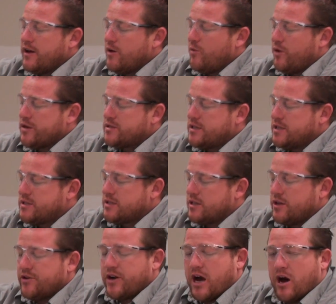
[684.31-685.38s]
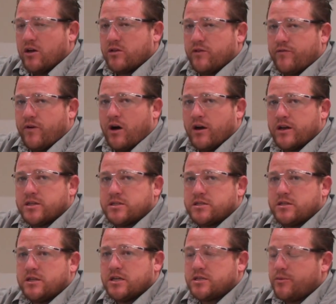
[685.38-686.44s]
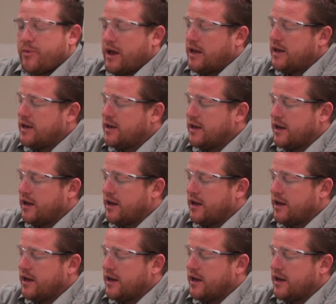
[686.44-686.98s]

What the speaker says: Once it's cleared out, the fog is dissipated,